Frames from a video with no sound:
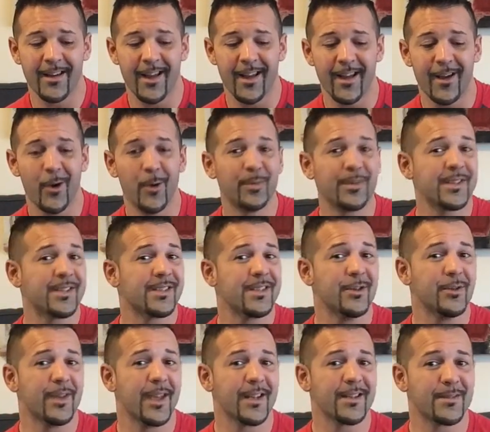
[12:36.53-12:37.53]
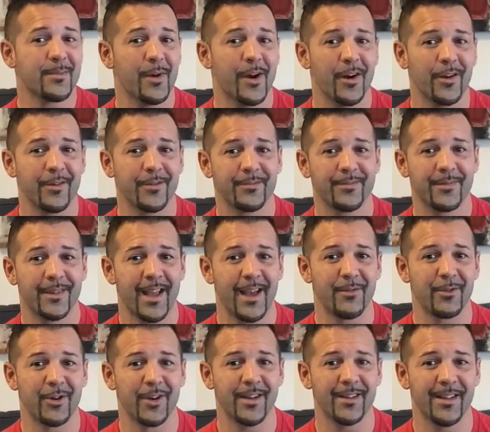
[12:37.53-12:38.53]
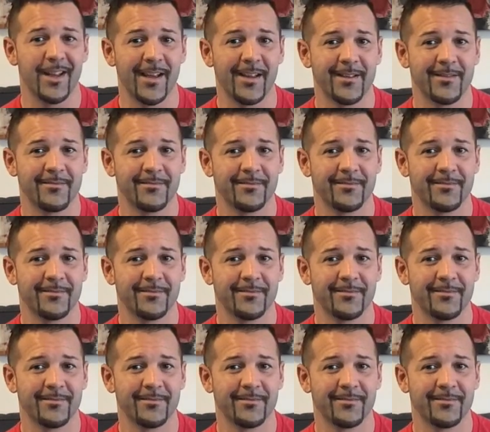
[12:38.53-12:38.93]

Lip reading: I hope to see you again tomorrow. Have a great day.